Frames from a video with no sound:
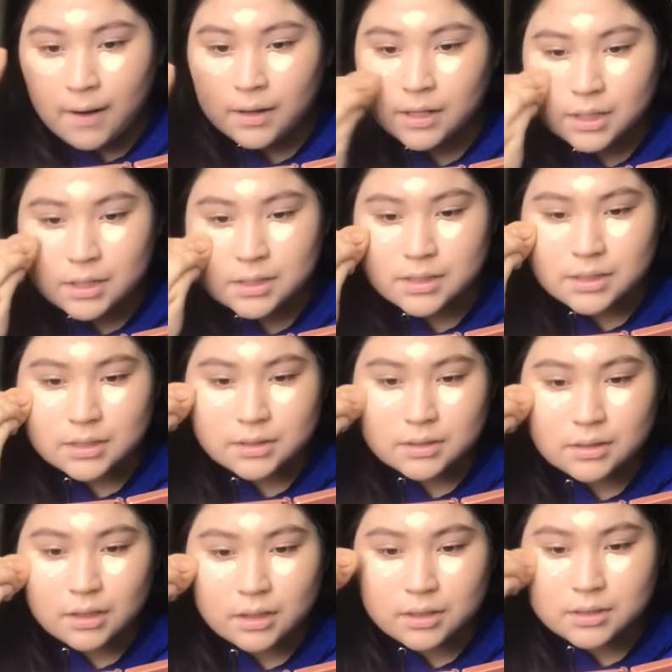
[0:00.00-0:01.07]
Because
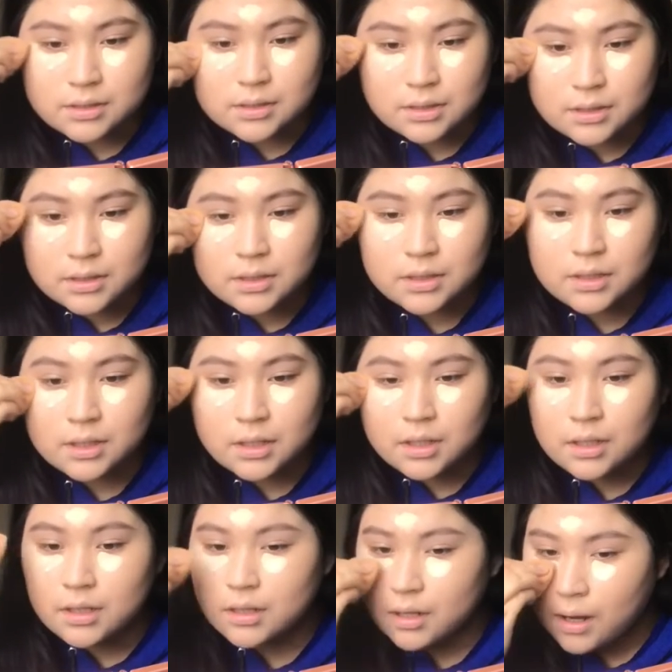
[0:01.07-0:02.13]
honestly,
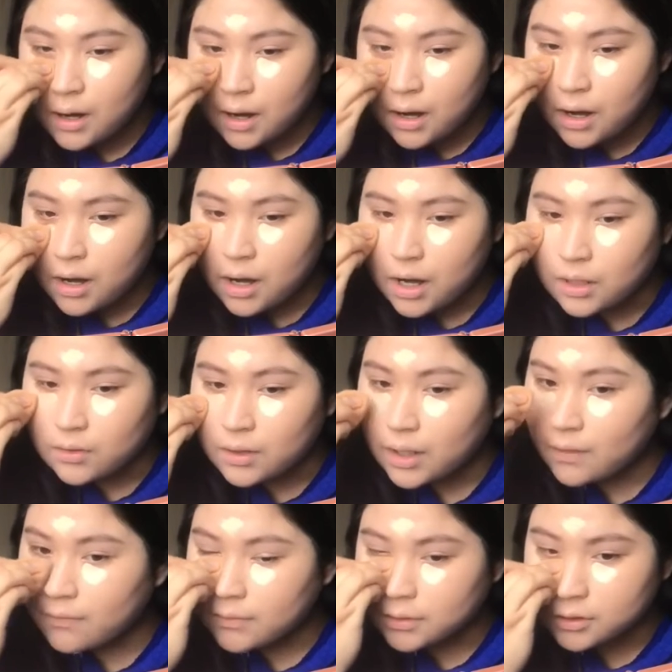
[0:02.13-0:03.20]
I don't
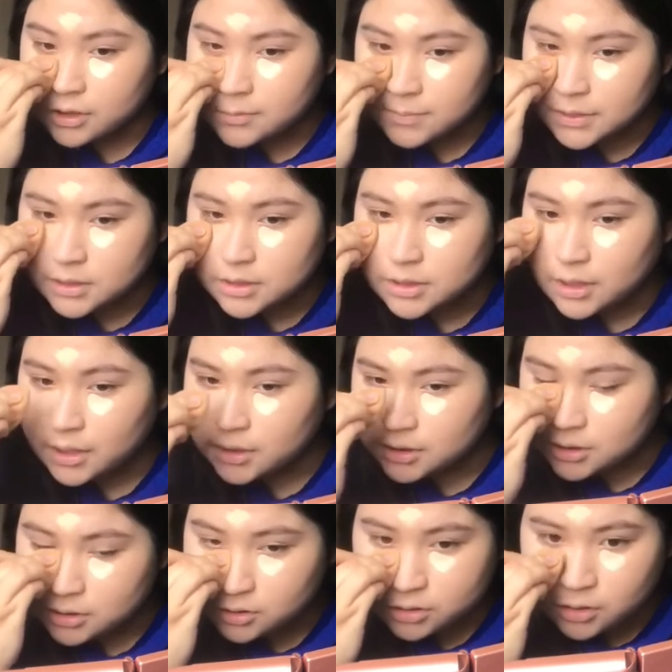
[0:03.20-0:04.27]
have another sponge. I
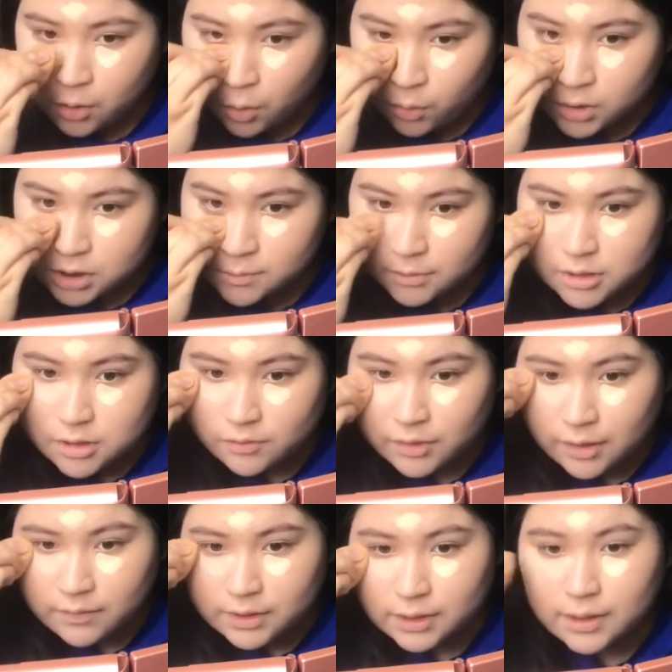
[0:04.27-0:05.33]
just use one sponge for
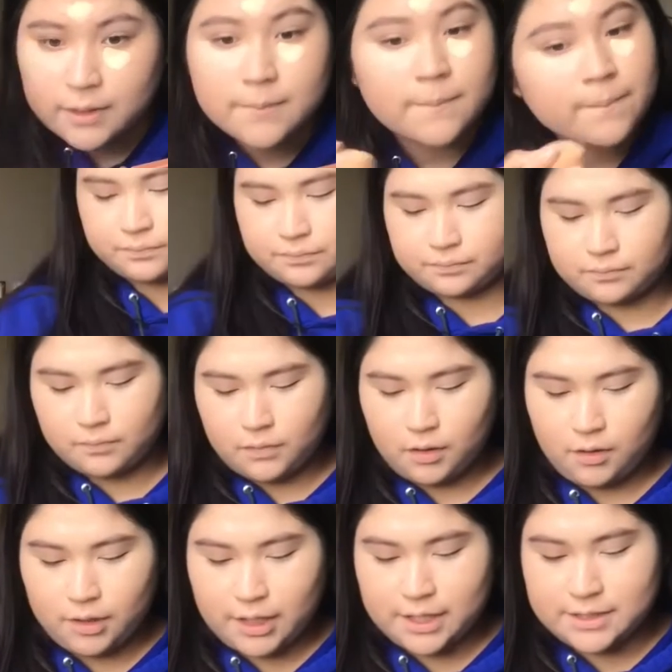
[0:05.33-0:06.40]
everything.
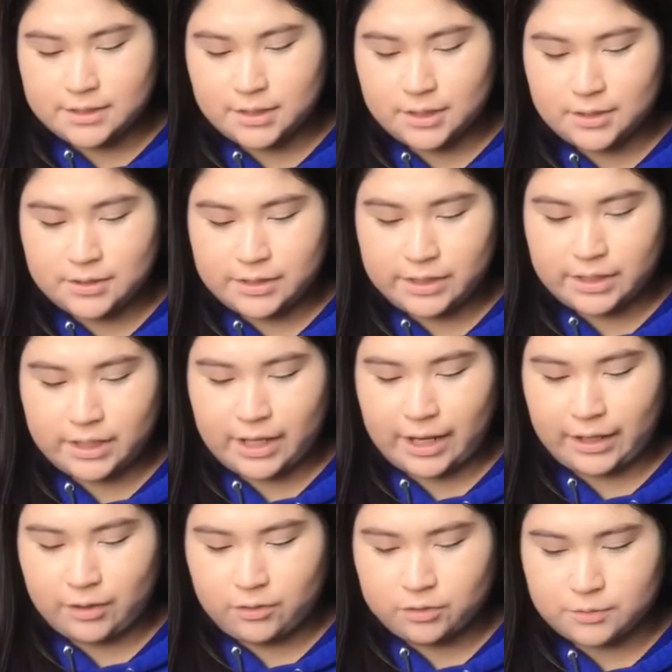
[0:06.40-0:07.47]
Okay, so using the
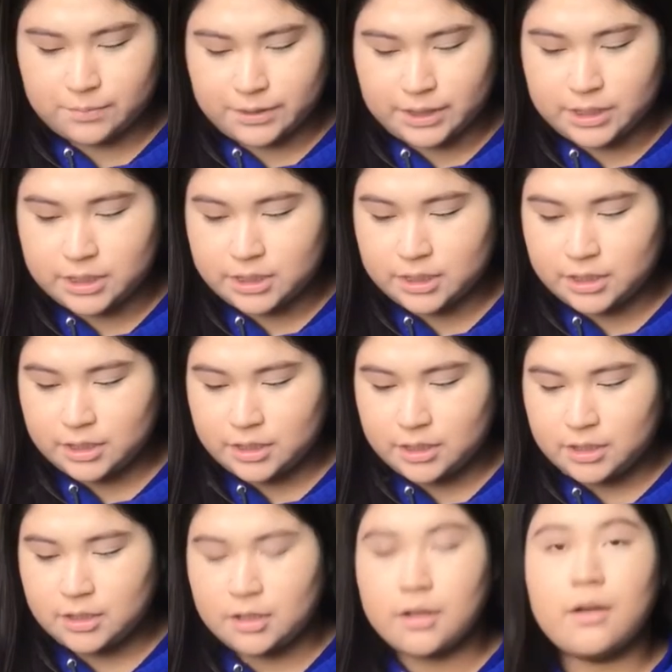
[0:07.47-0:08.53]
angled brush
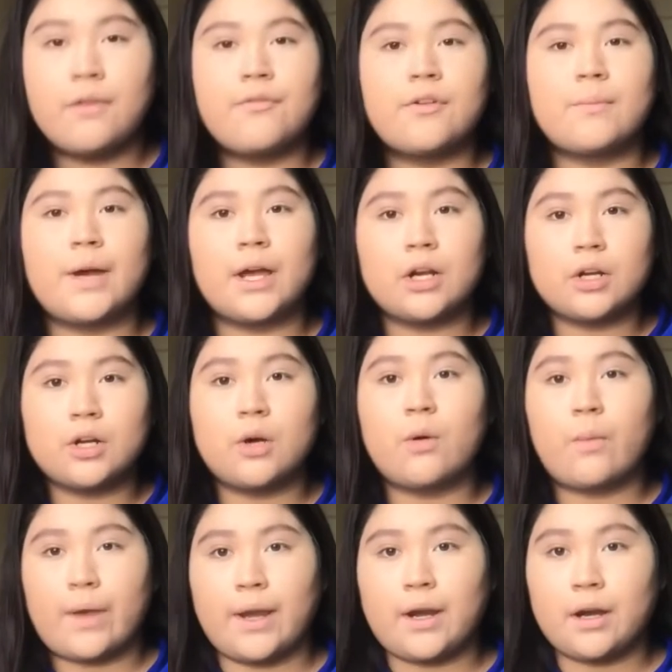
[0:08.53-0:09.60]
from I don't know
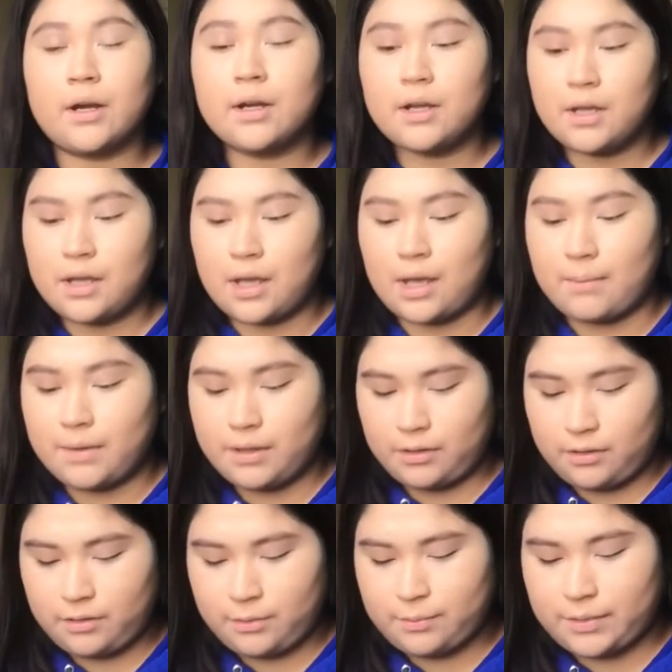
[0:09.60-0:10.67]
where, I'm gonna
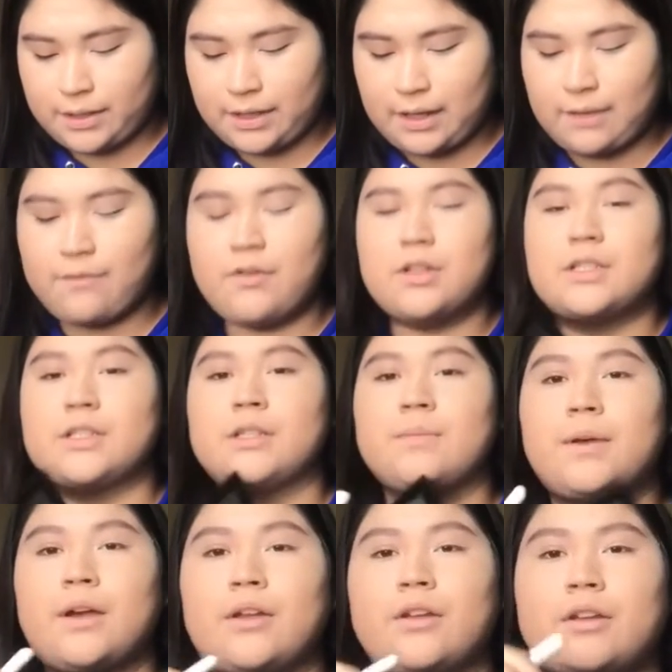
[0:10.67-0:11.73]
go with my Kat Von D
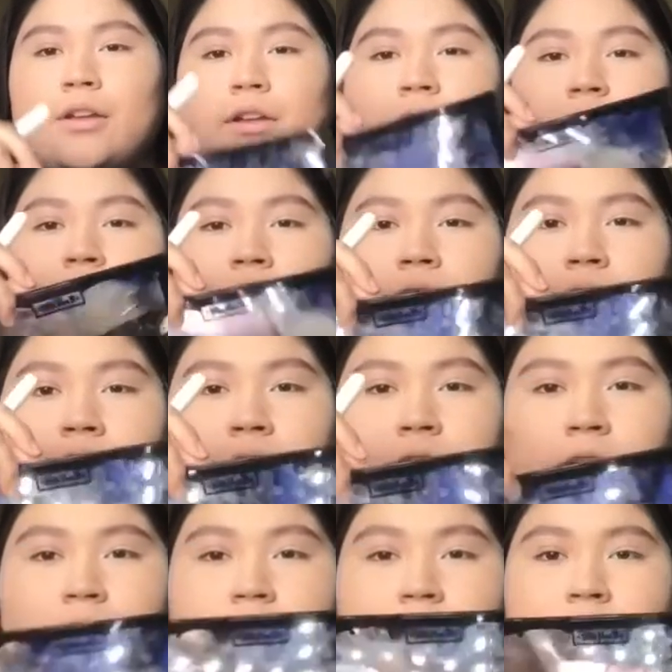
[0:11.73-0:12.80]
powder
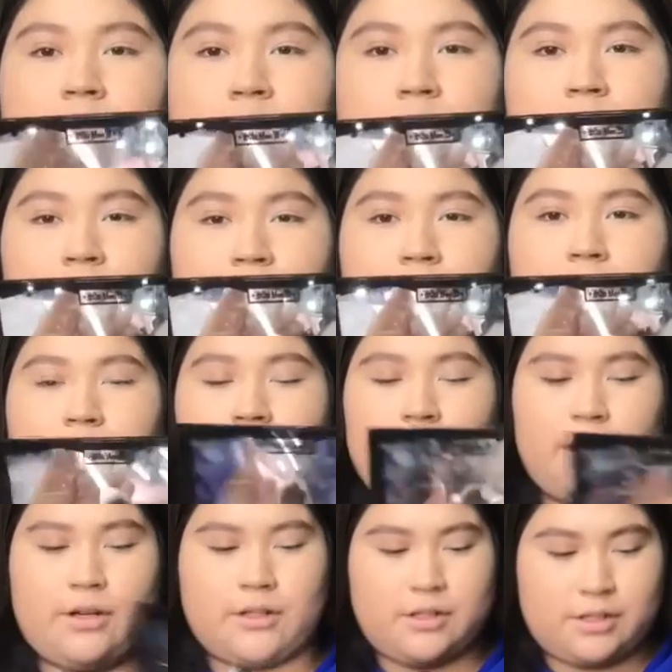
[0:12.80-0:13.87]
just in this shade right
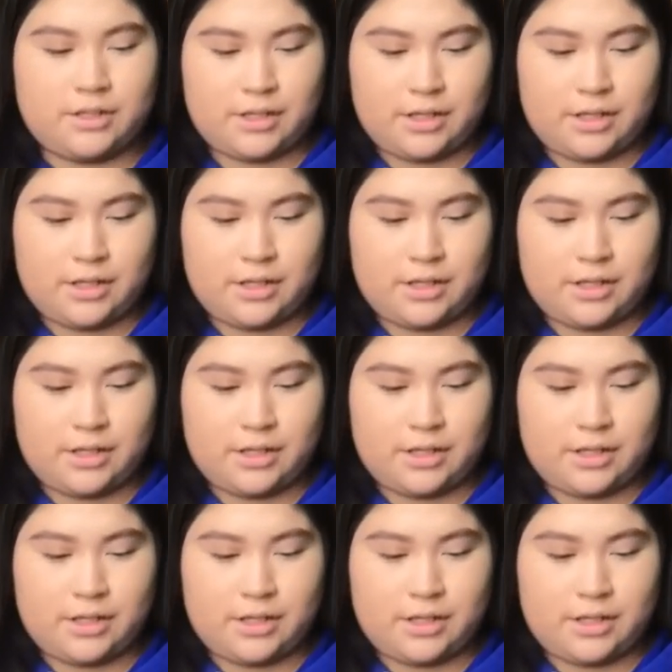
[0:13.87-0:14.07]
here to